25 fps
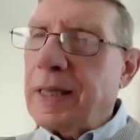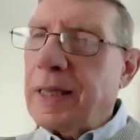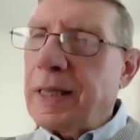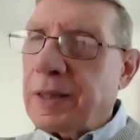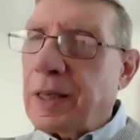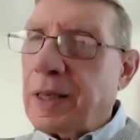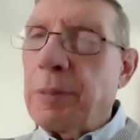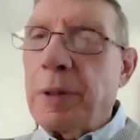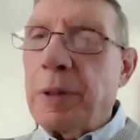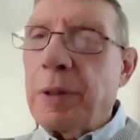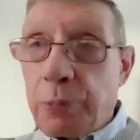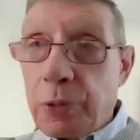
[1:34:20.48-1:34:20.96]

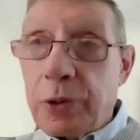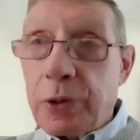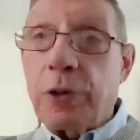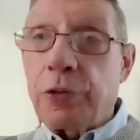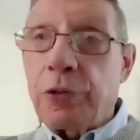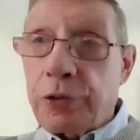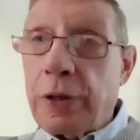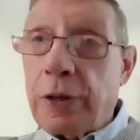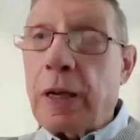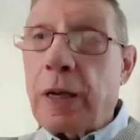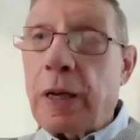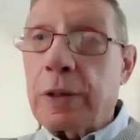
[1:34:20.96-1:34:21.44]
come up with the
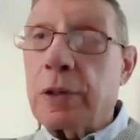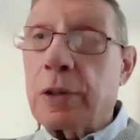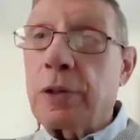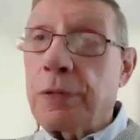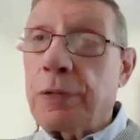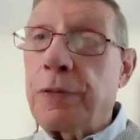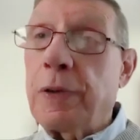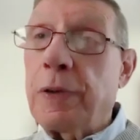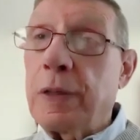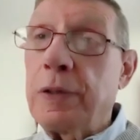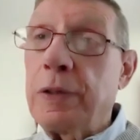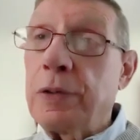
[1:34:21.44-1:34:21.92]
sector
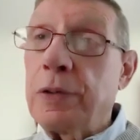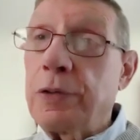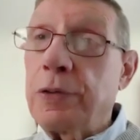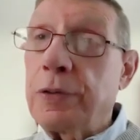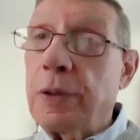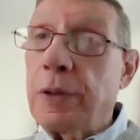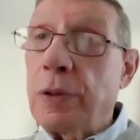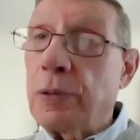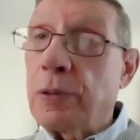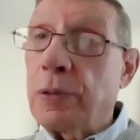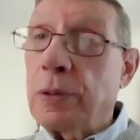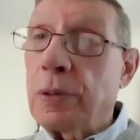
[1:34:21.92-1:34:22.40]
funds.
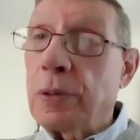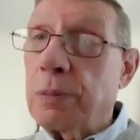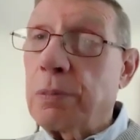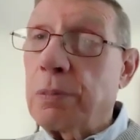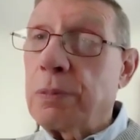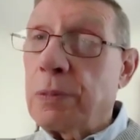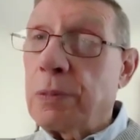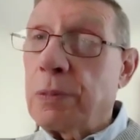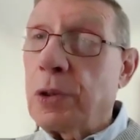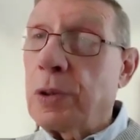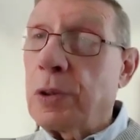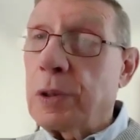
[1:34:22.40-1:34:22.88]
They were
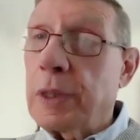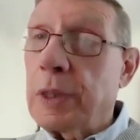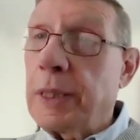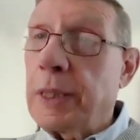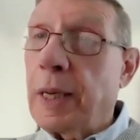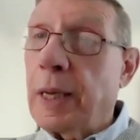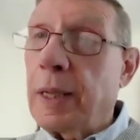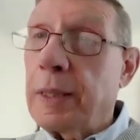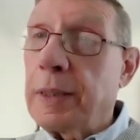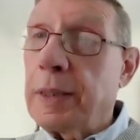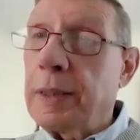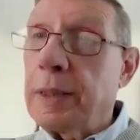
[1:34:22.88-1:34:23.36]
early
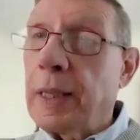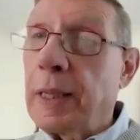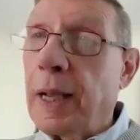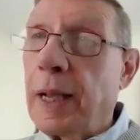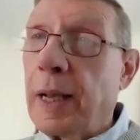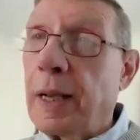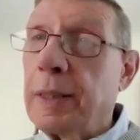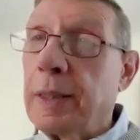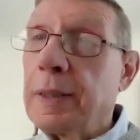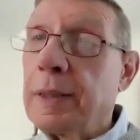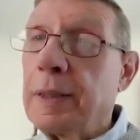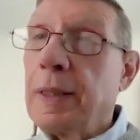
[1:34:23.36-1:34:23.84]
on in
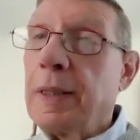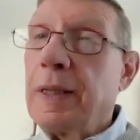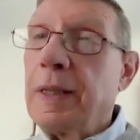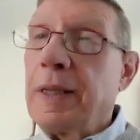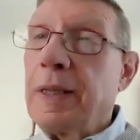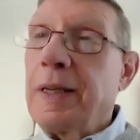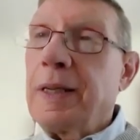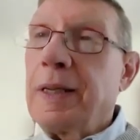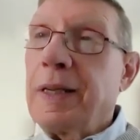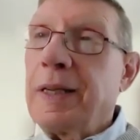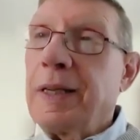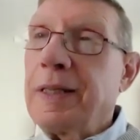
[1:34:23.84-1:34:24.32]
that,
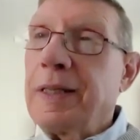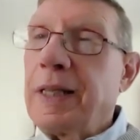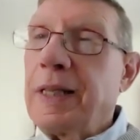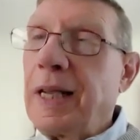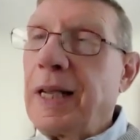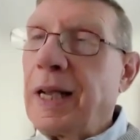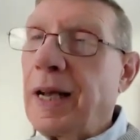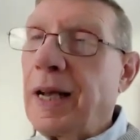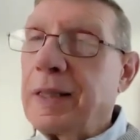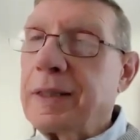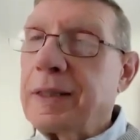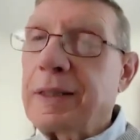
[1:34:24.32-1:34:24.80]
and they
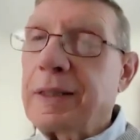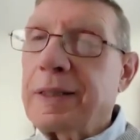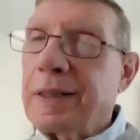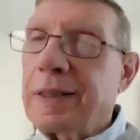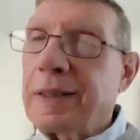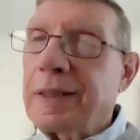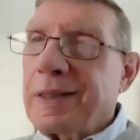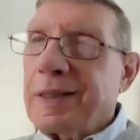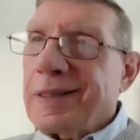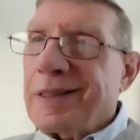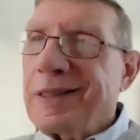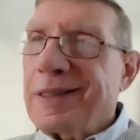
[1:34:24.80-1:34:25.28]
had
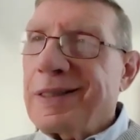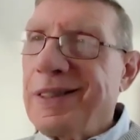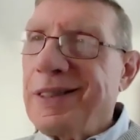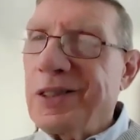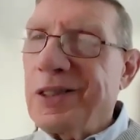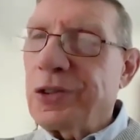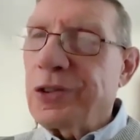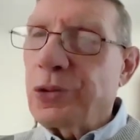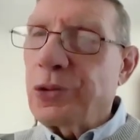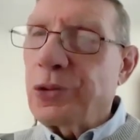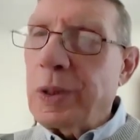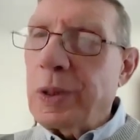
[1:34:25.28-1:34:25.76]

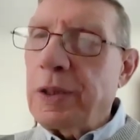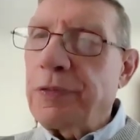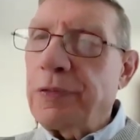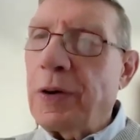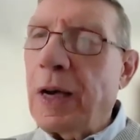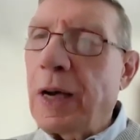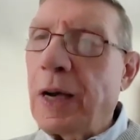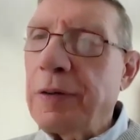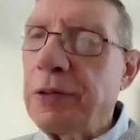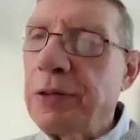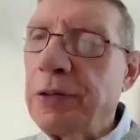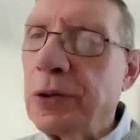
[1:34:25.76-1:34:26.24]

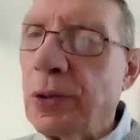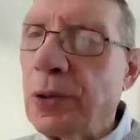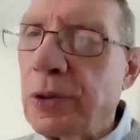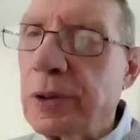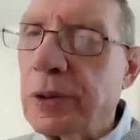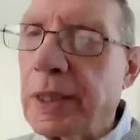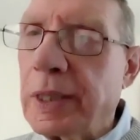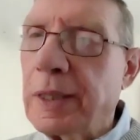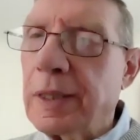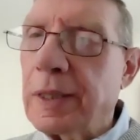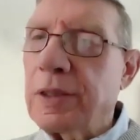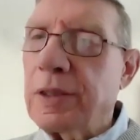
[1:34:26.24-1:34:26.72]

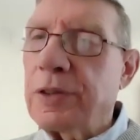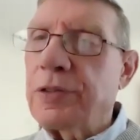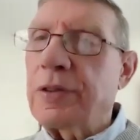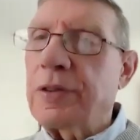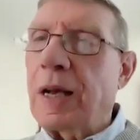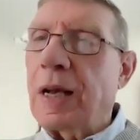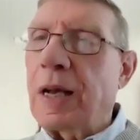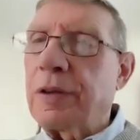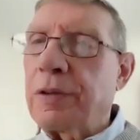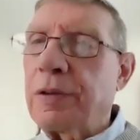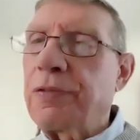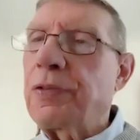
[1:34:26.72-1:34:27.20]
25-year-old kids
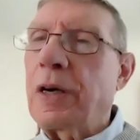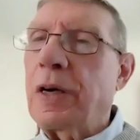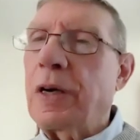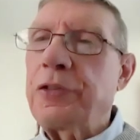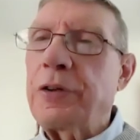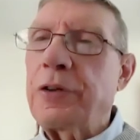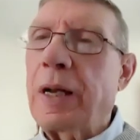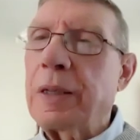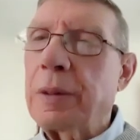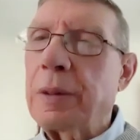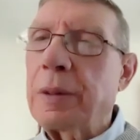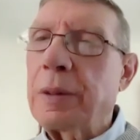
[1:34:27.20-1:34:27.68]

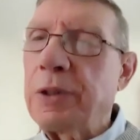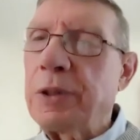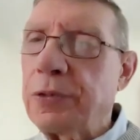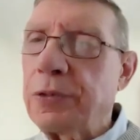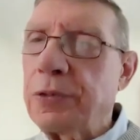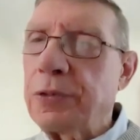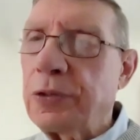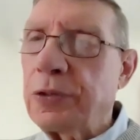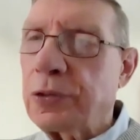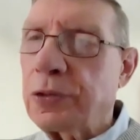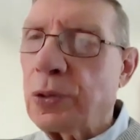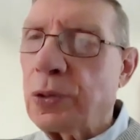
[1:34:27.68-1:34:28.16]
fresh out of
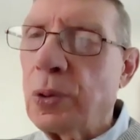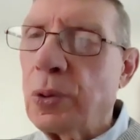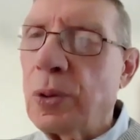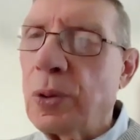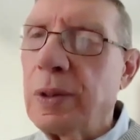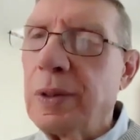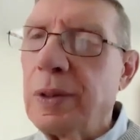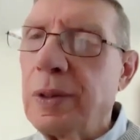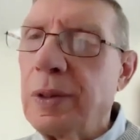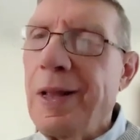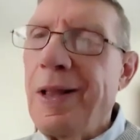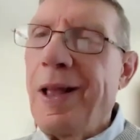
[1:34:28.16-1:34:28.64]
business
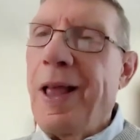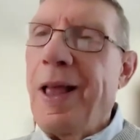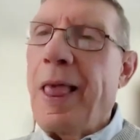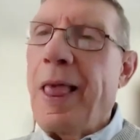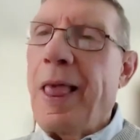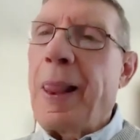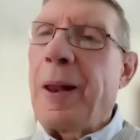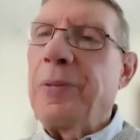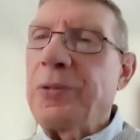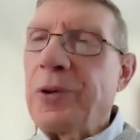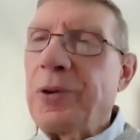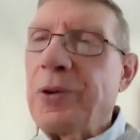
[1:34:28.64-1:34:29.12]
school
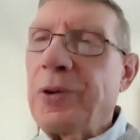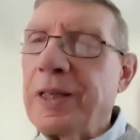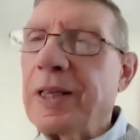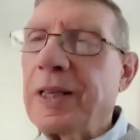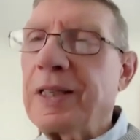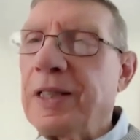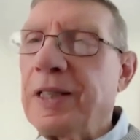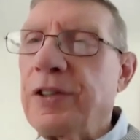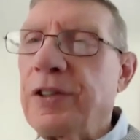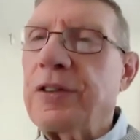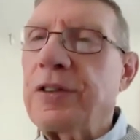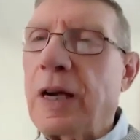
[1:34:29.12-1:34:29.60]
running
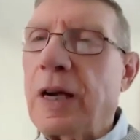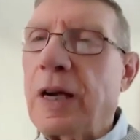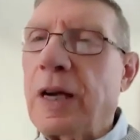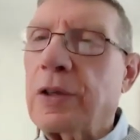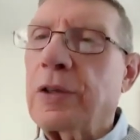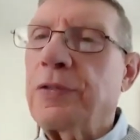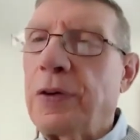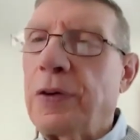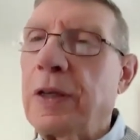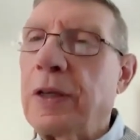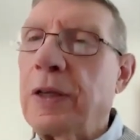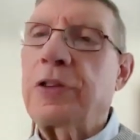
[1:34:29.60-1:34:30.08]
these sector
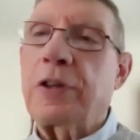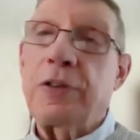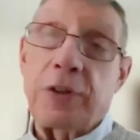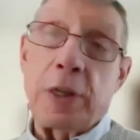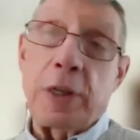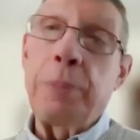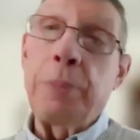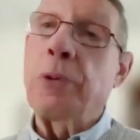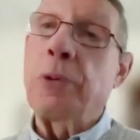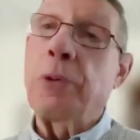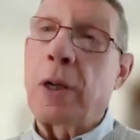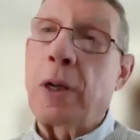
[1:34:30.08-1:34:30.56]
funds because
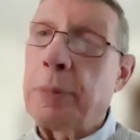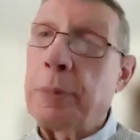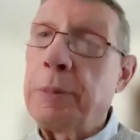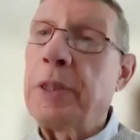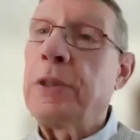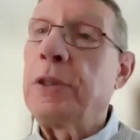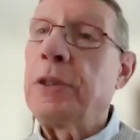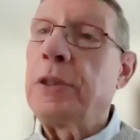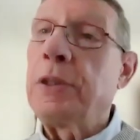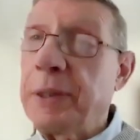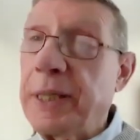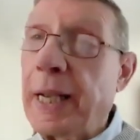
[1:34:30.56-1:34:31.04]
they brought them
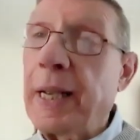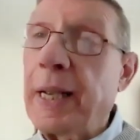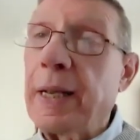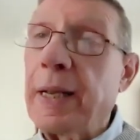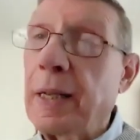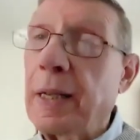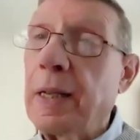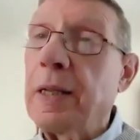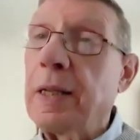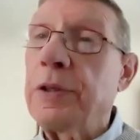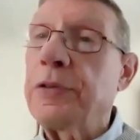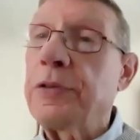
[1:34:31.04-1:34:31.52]
in to be
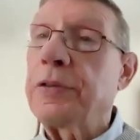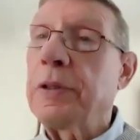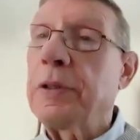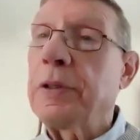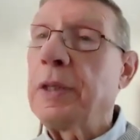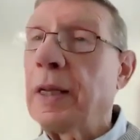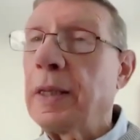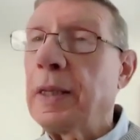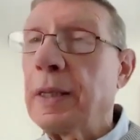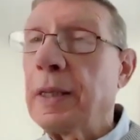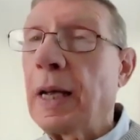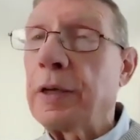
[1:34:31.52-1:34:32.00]
analysts, and
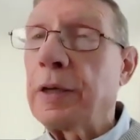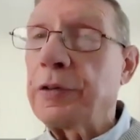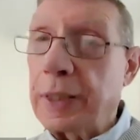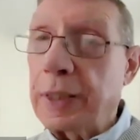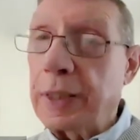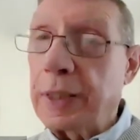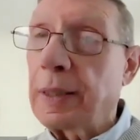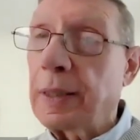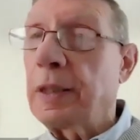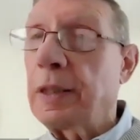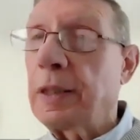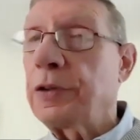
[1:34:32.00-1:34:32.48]
then as
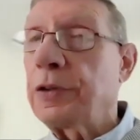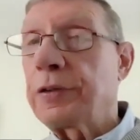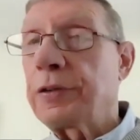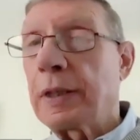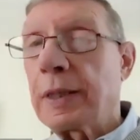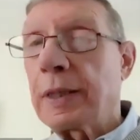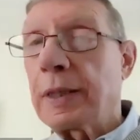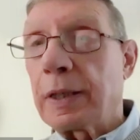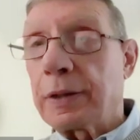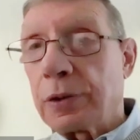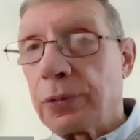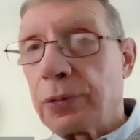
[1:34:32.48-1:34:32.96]
analysts they
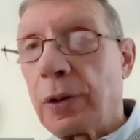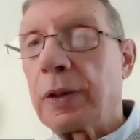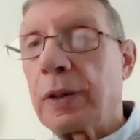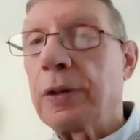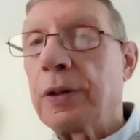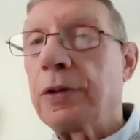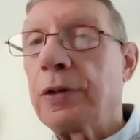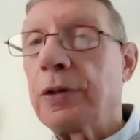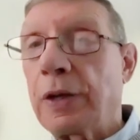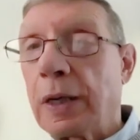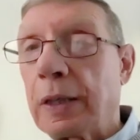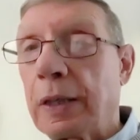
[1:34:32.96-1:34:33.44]
got to
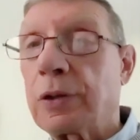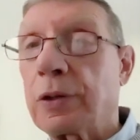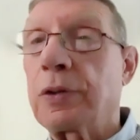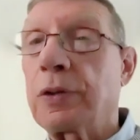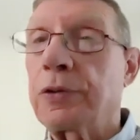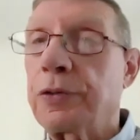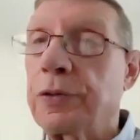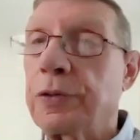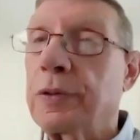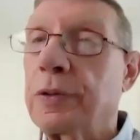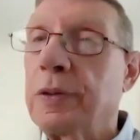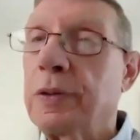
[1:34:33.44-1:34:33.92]
run
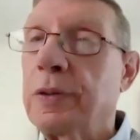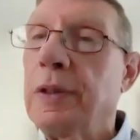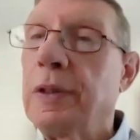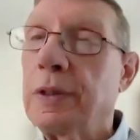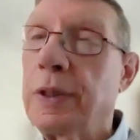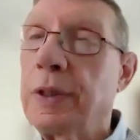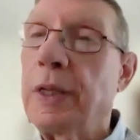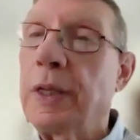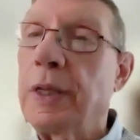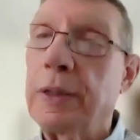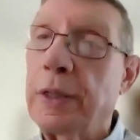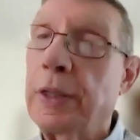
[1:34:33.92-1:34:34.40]
sectors,
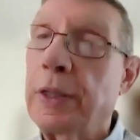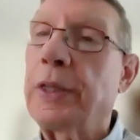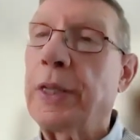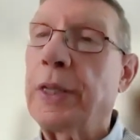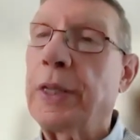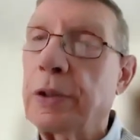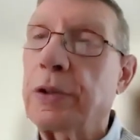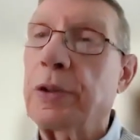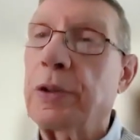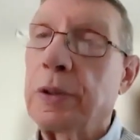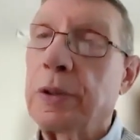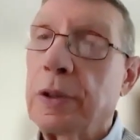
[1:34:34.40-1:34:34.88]

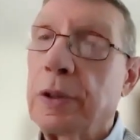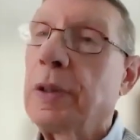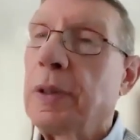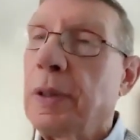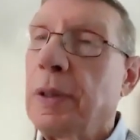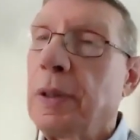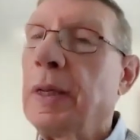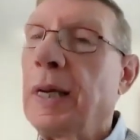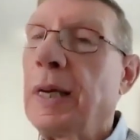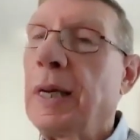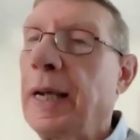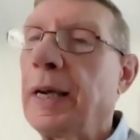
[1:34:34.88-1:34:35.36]
their
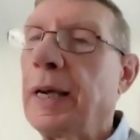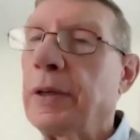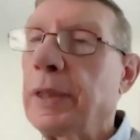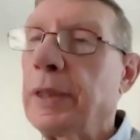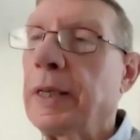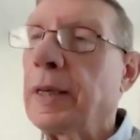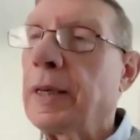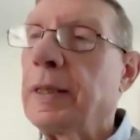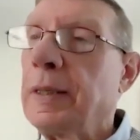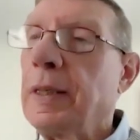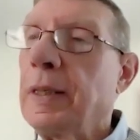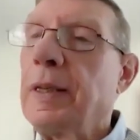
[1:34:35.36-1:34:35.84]

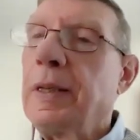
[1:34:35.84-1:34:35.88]
area.